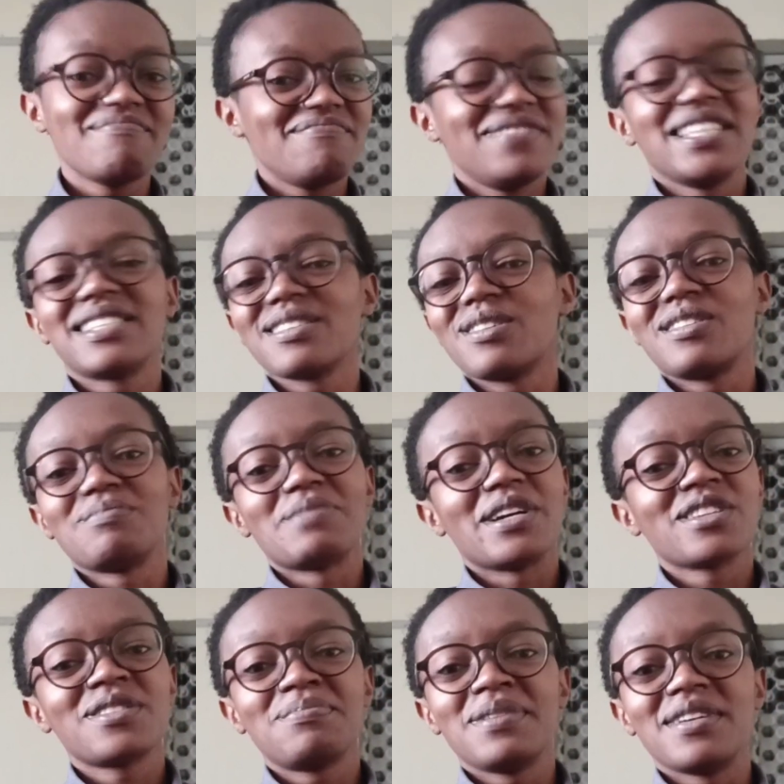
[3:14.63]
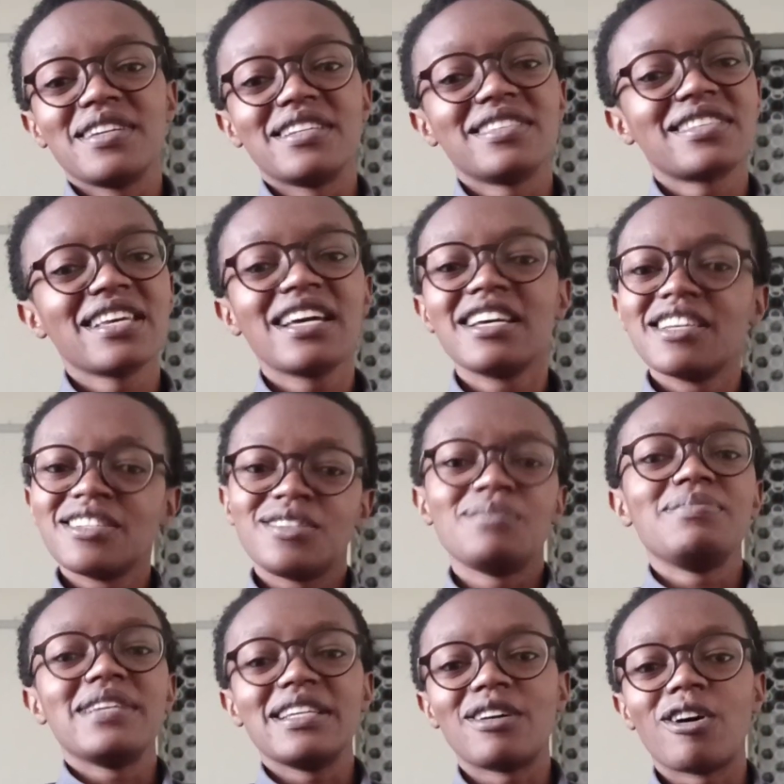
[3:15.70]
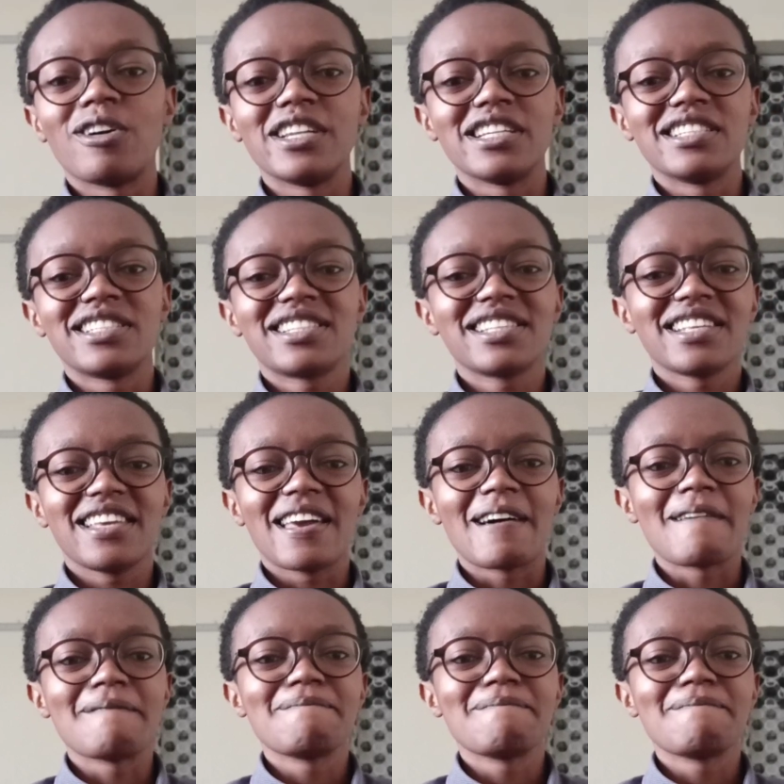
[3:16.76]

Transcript: based on my experience, to be honest. Yeah.